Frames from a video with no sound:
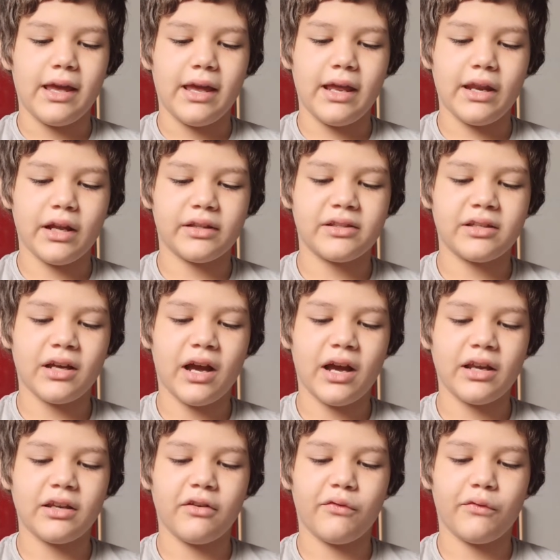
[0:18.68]
in a
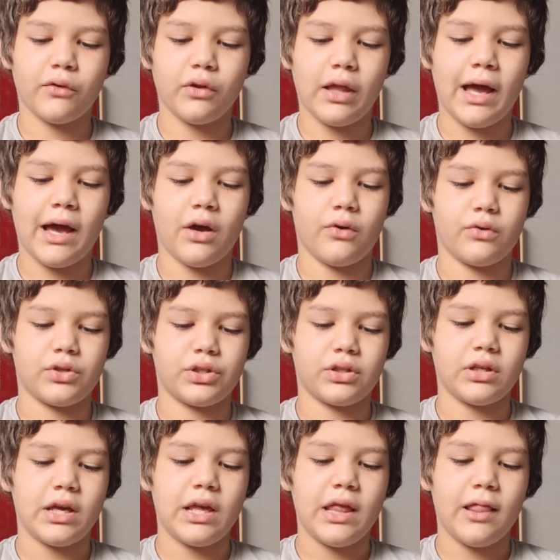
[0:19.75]
tiny full
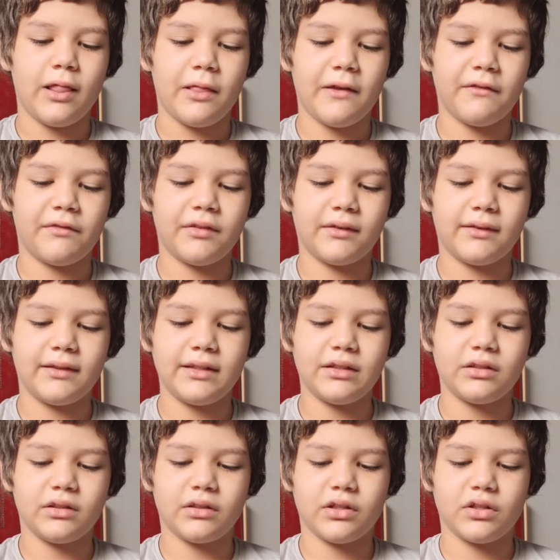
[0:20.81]
house, lived the
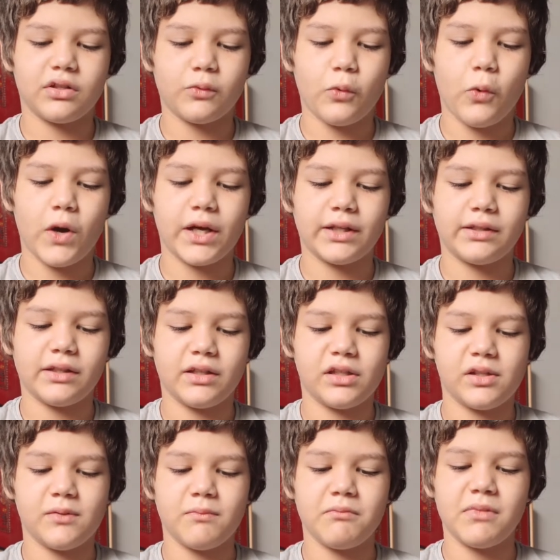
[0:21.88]
littlest,
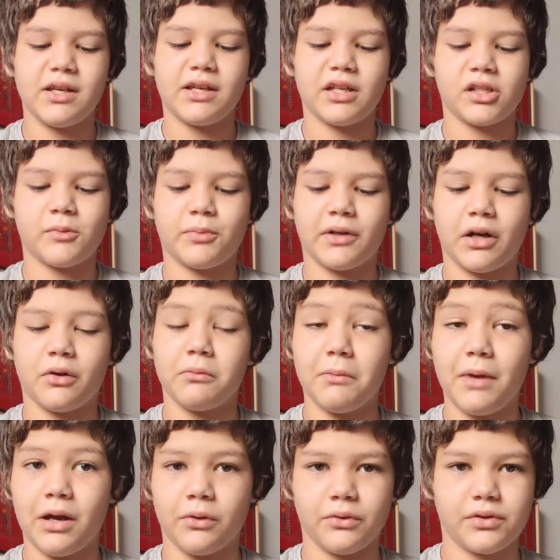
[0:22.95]
quietest, meekest brown
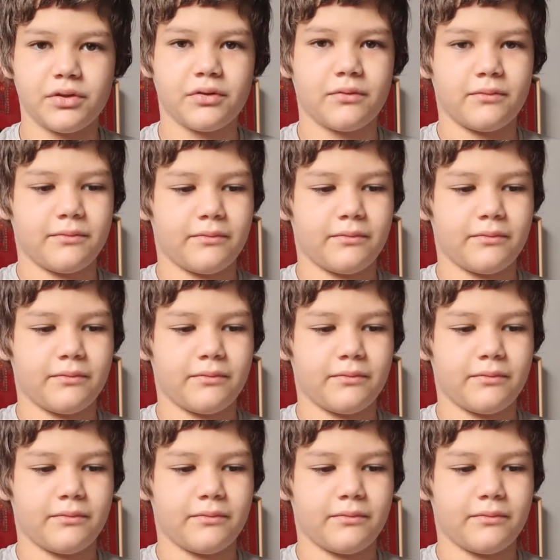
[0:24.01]
mouse.